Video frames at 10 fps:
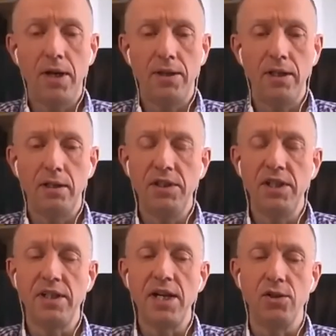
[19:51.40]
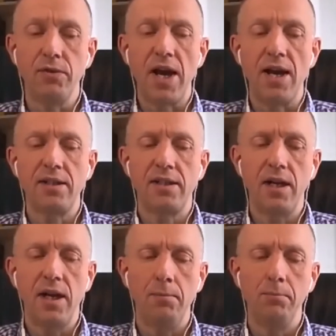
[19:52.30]
I think there is a danger of that,
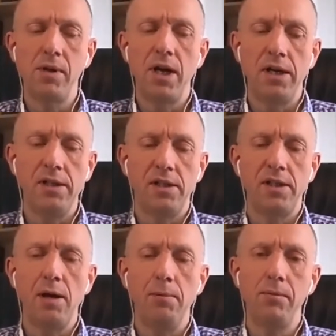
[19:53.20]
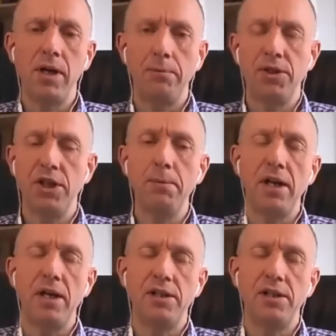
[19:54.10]
and I'm concerned about it.